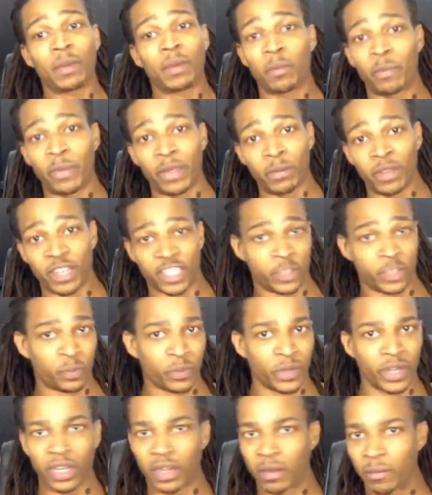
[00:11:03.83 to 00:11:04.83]
be able to beat them in a
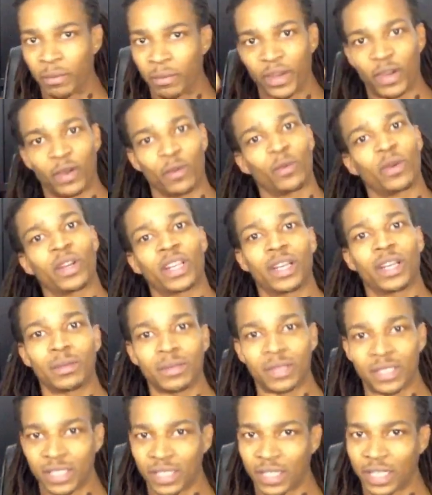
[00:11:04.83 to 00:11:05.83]
sprint, but when it
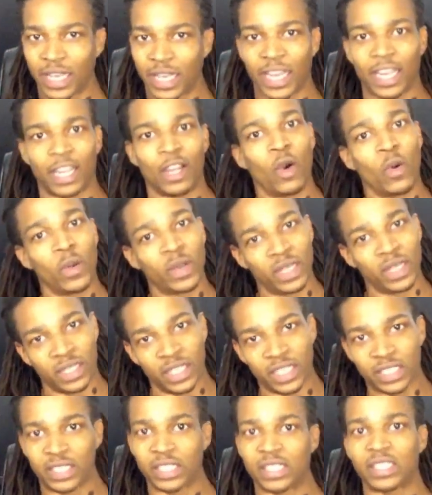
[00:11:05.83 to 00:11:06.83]
comes to, like, going the
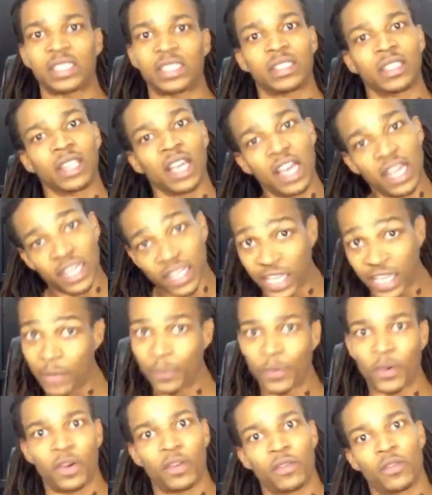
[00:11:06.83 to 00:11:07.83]
distance and
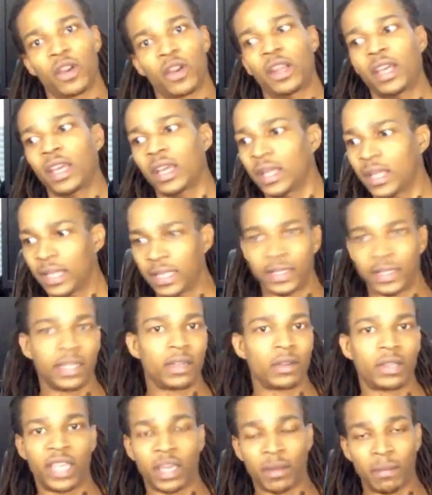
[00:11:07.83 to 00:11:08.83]
keep on running,
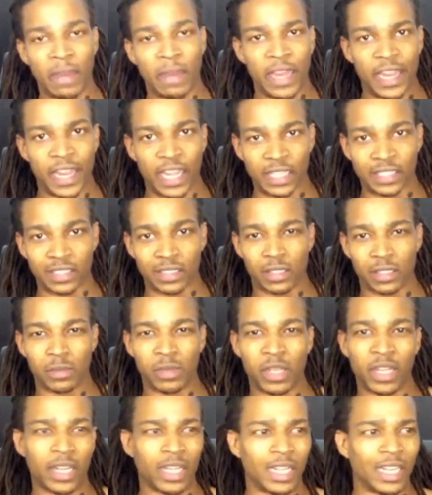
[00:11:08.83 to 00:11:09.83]
they'll kick my ass, you know
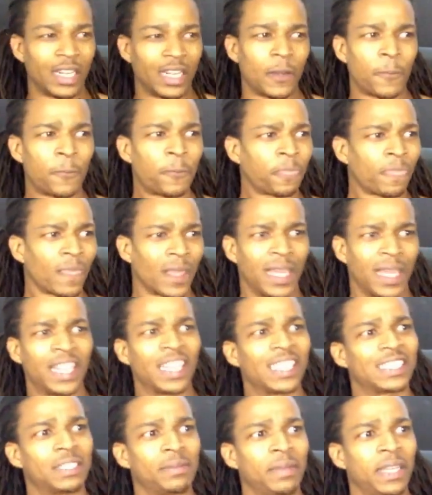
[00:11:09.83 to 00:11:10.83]
what I mean? It
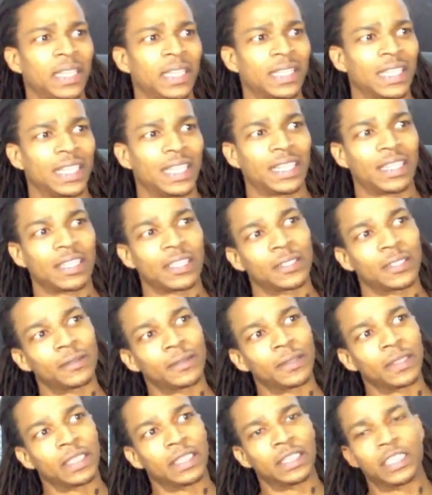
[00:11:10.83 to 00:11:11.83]
doesn't mean that
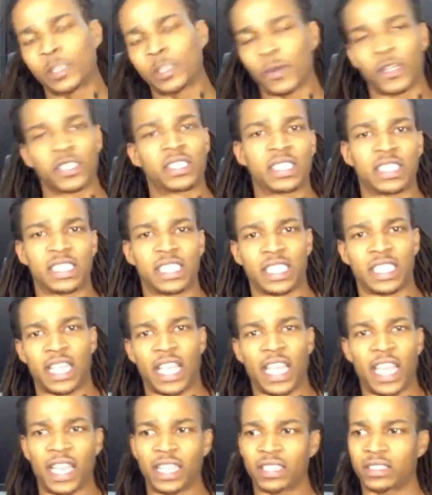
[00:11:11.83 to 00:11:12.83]
this person is
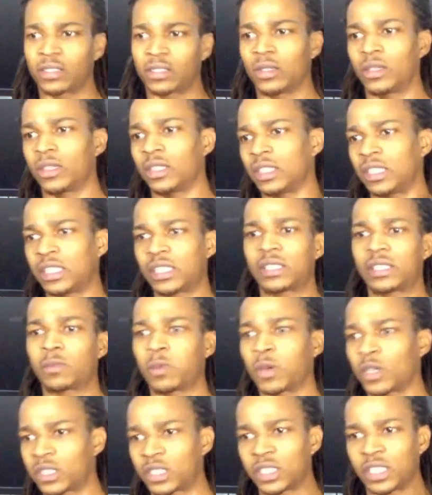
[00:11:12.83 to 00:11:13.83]
enhanced or this
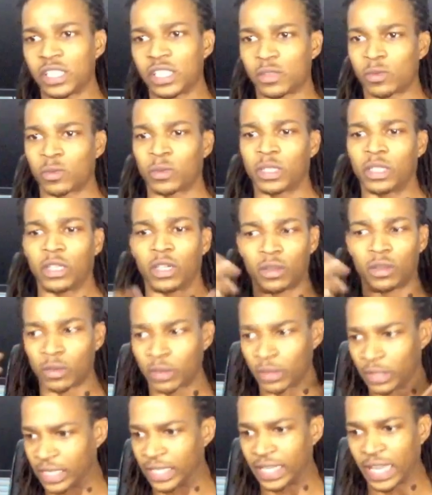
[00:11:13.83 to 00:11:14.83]
person is, you know,
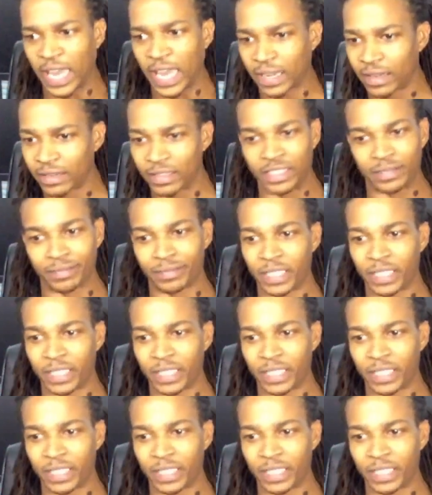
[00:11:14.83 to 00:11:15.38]
in that,